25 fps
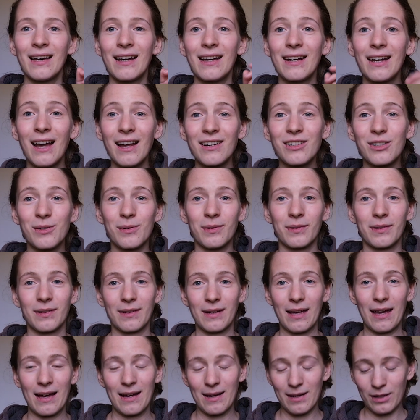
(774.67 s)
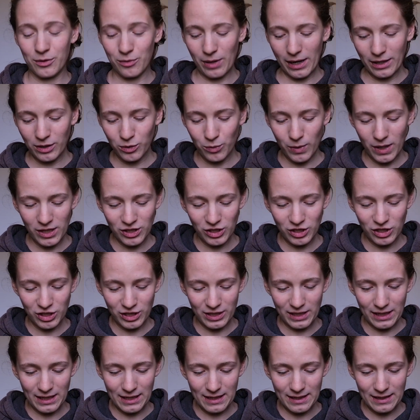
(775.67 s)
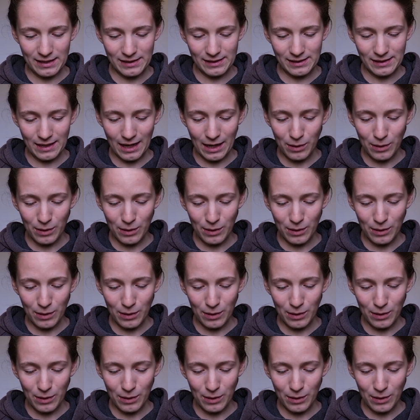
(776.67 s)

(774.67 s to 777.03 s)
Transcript: Another great question is,